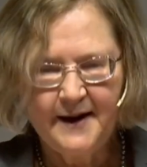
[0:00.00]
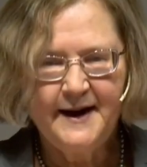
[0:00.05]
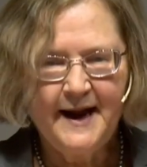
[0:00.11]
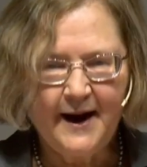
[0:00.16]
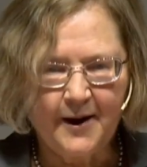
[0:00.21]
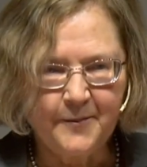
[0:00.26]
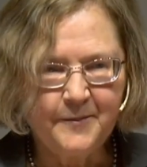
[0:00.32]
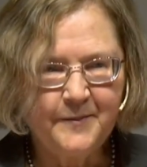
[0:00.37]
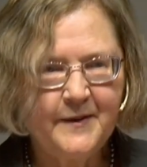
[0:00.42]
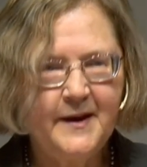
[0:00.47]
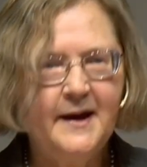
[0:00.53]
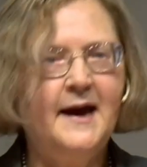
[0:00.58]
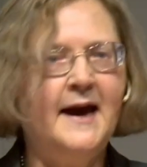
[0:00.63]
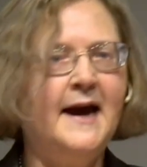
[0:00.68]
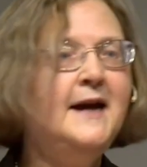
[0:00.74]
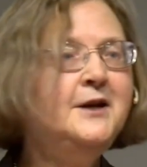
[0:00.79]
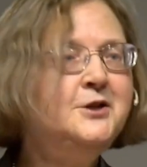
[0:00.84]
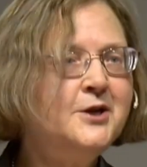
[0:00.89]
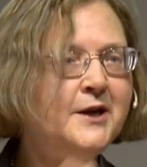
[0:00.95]
Now,
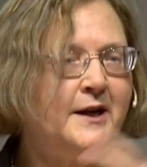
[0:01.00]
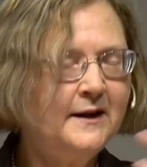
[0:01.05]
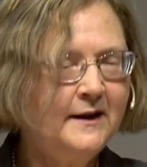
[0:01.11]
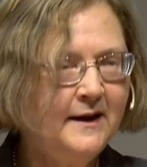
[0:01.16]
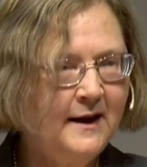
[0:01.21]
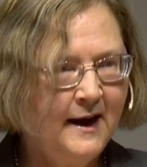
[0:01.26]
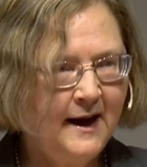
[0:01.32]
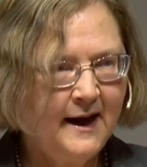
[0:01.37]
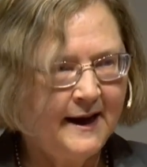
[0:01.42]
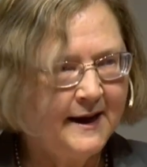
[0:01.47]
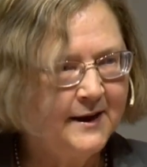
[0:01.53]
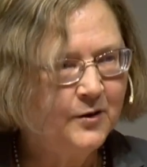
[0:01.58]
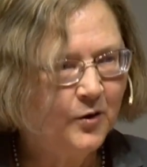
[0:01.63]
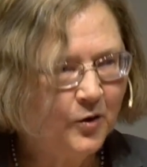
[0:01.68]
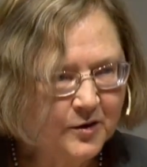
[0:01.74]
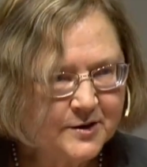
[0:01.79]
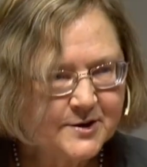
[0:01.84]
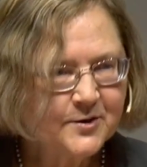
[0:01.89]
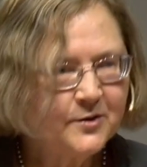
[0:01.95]
aging in
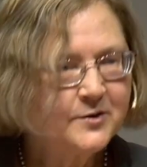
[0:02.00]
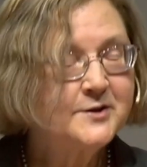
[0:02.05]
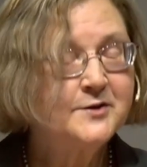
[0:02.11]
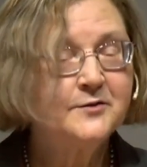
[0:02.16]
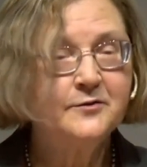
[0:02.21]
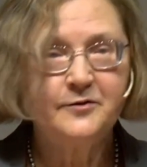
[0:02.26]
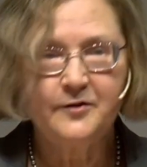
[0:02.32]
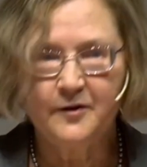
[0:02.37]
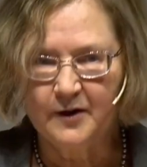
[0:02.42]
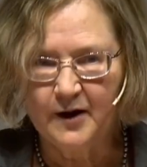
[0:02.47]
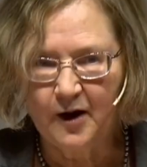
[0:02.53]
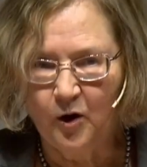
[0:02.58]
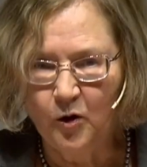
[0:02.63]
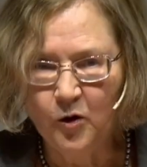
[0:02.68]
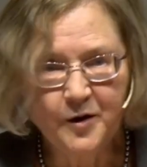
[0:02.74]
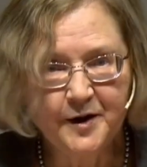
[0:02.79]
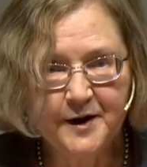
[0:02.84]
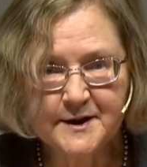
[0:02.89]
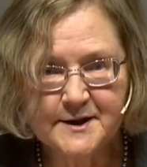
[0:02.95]
all sorts of
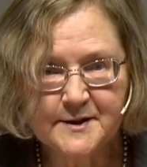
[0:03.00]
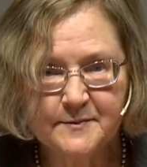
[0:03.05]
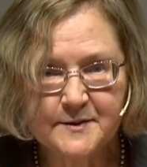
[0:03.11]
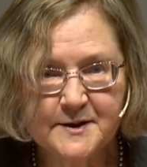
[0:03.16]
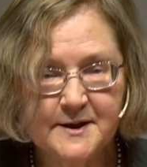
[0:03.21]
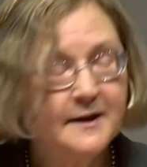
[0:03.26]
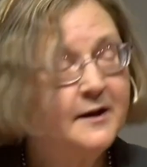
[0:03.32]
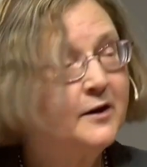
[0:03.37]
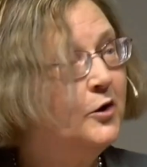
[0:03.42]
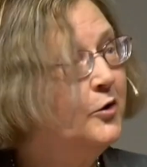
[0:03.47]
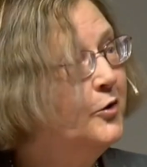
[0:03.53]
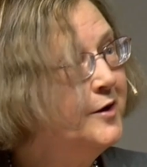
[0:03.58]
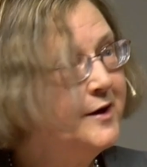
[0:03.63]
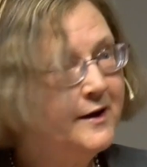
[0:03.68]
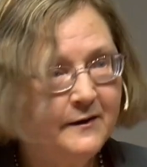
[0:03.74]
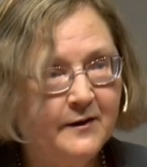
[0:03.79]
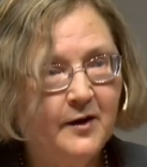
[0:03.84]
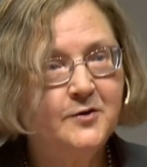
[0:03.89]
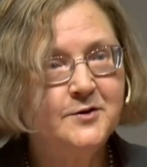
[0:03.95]
organisms,
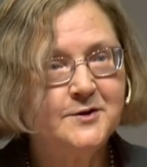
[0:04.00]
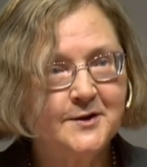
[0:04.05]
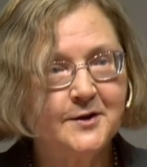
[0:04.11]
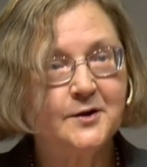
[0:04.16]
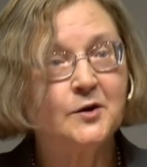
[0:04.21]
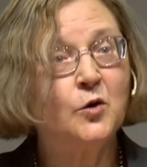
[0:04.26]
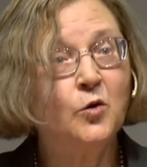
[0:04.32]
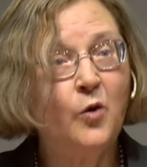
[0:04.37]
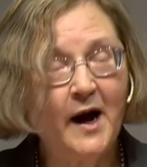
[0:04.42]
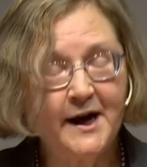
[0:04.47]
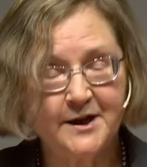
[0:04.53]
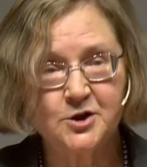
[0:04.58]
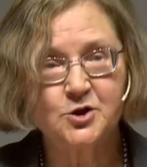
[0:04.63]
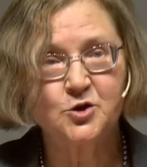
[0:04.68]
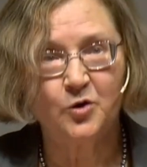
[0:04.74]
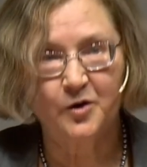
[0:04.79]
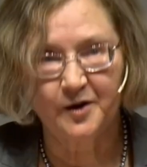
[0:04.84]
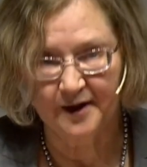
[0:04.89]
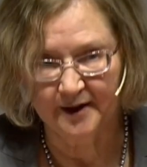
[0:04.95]
including those that are quite
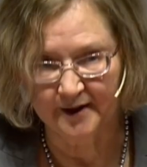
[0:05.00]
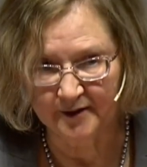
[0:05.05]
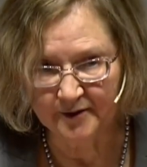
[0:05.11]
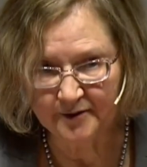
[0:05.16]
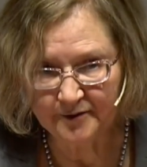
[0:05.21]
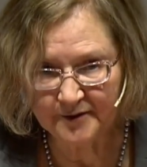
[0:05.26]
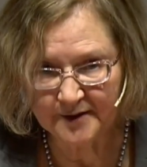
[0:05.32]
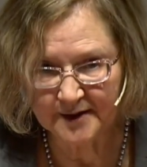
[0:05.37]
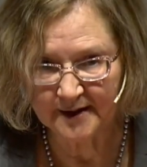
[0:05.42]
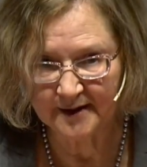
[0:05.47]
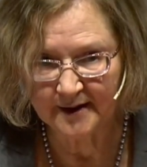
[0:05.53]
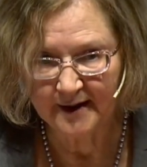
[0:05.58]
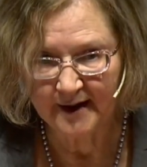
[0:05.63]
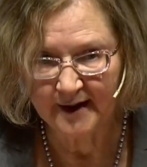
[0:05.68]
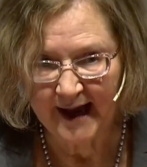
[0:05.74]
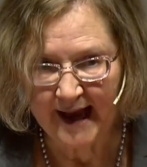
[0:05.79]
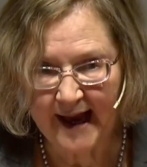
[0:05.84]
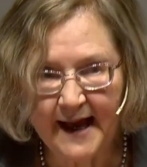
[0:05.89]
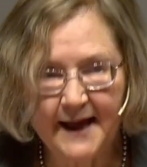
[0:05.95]
short-lived
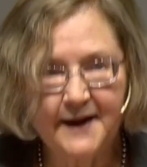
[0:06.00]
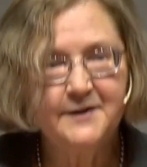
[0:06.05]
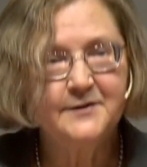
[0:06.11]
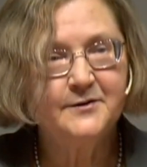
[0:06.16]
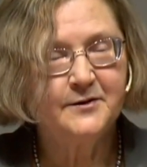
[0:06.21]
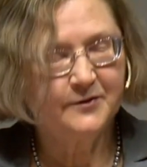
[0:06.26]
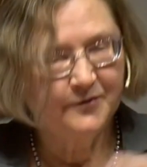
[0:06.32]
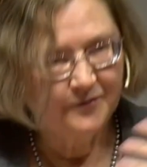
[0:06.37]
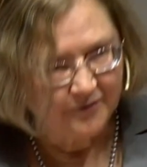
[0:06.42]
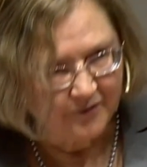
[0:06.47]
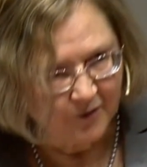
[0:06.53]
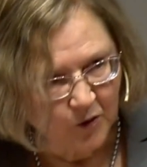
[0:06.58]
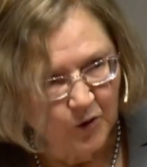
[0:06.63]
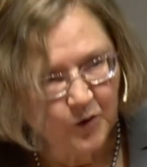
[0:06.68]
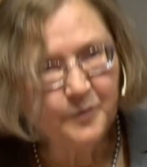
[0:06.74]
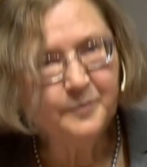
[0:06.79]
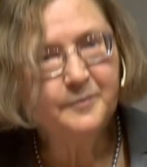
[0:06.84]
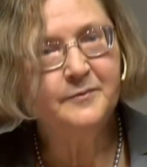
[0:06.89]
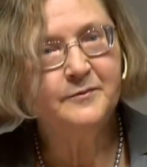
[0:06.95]
and for
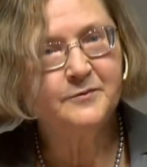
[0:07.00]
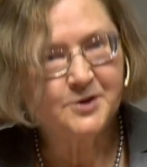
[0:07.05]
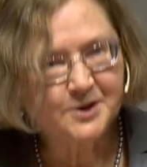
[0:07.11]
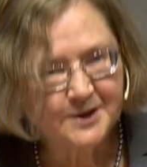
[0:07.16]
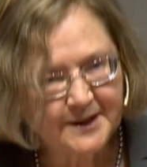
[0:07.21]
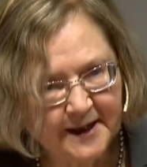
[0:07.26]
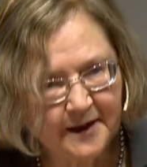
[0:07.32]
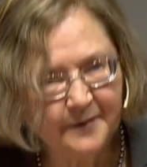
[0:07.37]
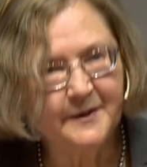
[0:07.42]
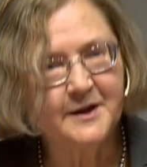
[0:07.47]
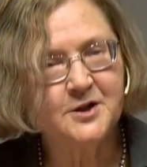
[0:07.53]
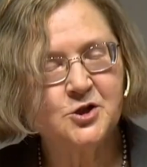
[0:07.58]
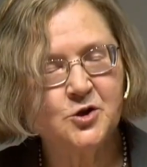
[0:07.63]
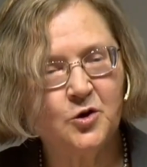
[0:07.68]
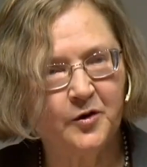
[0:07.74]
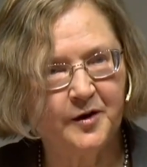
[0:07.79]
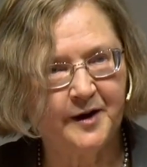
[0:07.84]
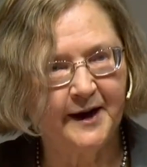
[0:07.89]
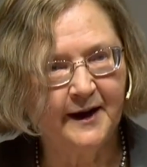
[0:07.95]
whom telomere
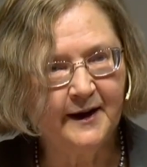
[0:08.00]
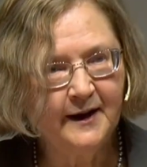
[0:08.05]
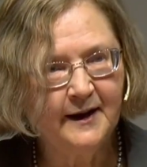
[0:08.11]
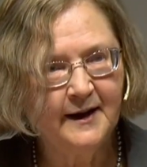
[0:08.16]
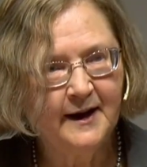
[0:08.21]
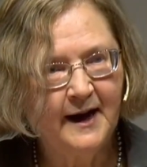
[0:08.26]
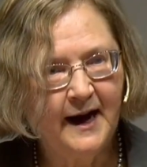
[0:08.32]
shortening,